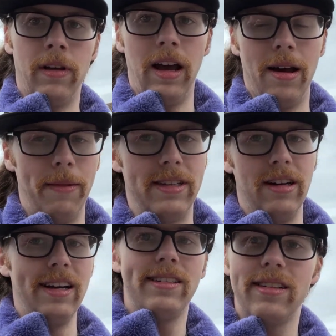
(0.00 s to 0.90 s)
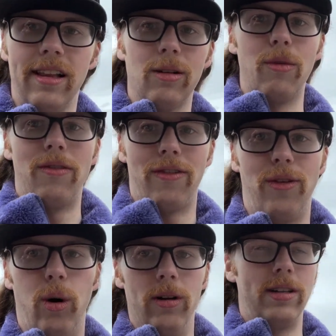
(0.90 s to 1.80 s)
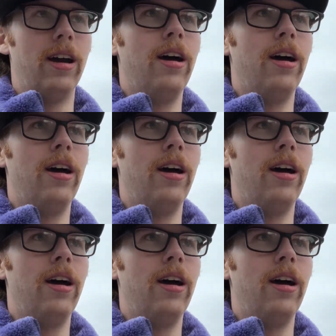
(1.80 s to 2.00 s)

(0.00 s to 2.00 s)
It's a nice little river ford.